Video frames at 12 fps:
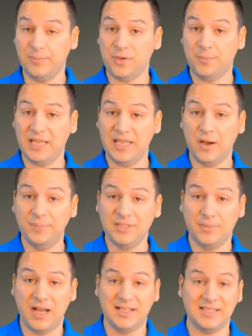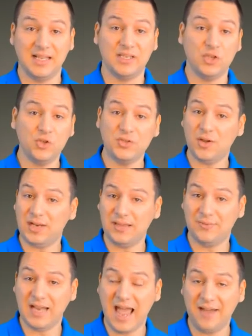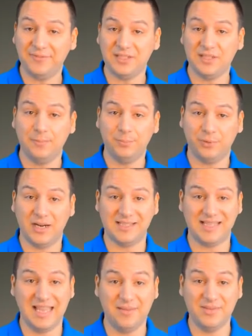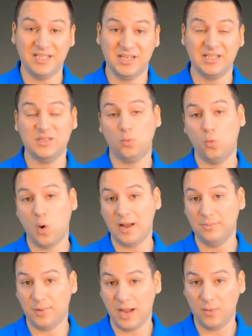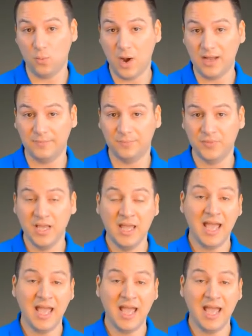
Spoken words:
Wp Optimiser, you don't even have to compress images one by one,